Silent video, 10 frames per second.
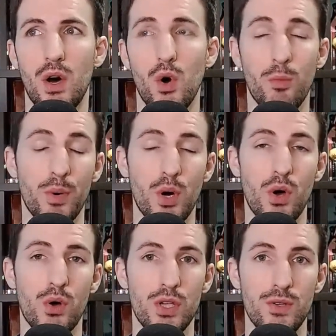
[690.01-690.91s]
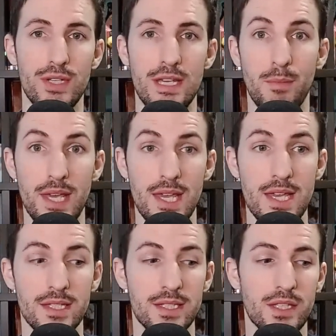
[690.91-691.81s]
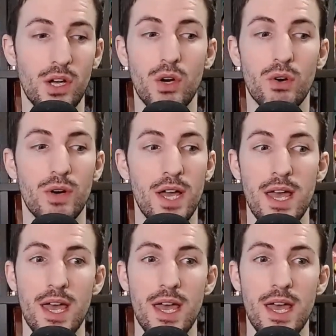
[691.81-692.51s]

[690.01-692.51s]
Oppo UDP, so